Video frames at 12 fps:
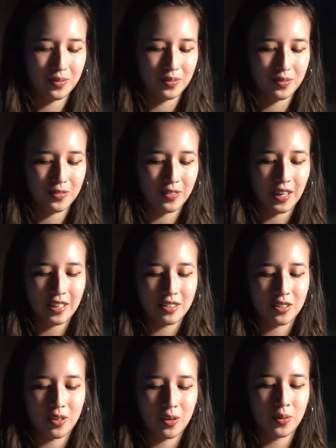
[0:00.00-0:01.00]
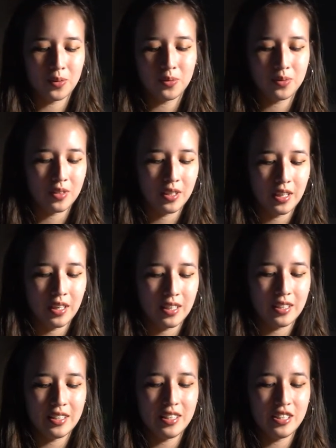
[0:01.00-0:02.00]
find your own
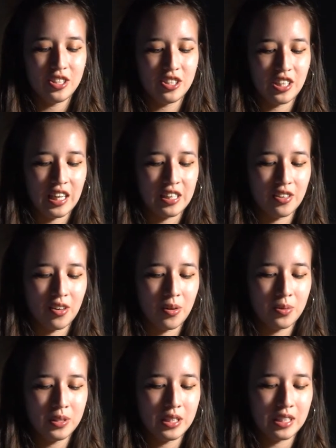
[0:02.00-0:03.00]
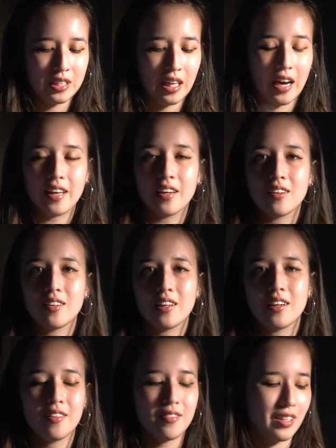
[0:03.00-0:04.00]
niche and your own style
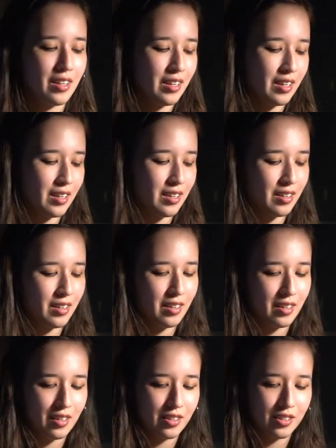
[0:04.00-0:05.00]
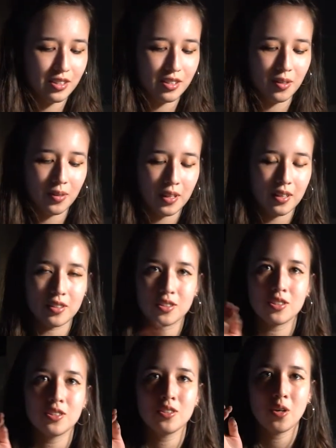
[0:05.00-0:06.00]
and everything, just know that there's
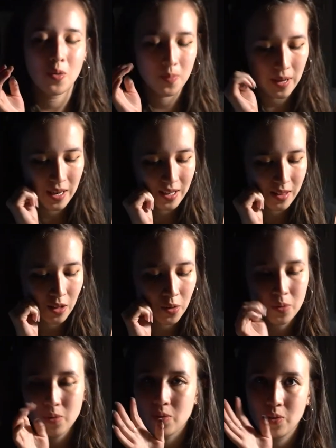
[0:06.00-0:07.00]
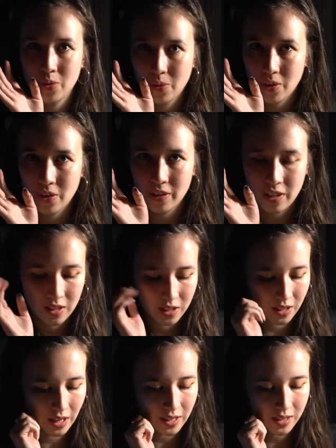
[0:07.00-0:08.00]
so many. Though you are on the
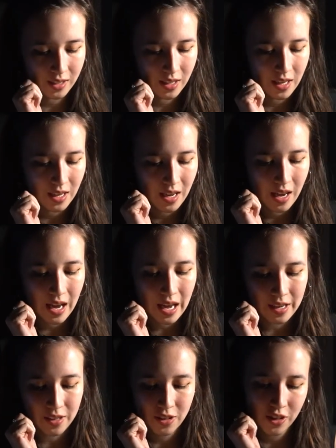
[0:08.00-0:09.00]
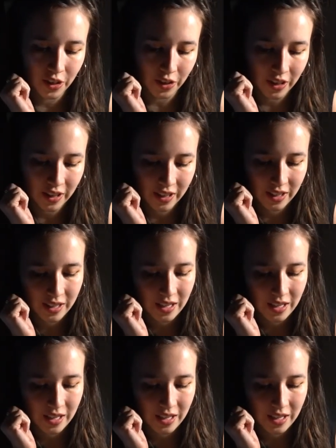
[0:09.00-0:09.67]
internet and you're looking